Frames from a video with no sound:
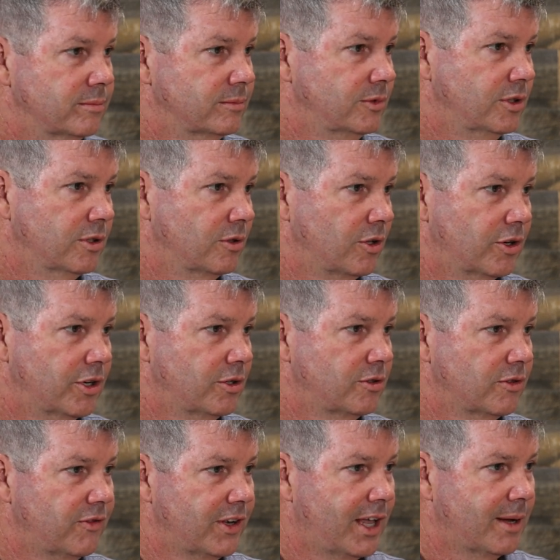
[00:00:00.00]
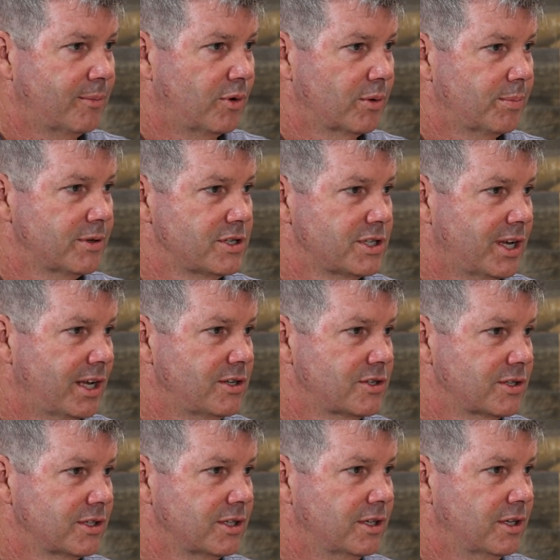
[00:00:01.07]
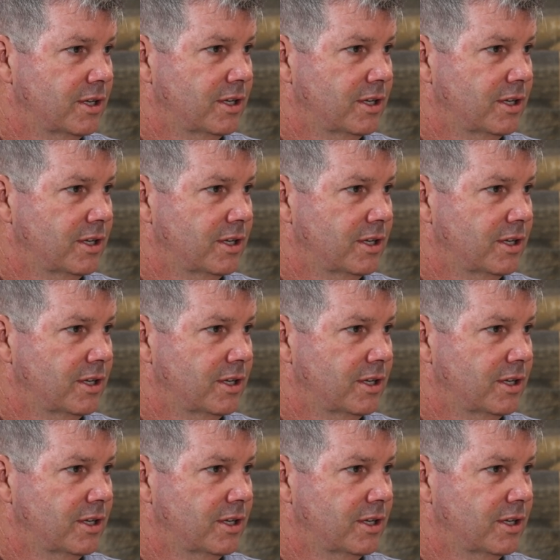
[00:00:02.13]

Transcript: learning to fly more precisely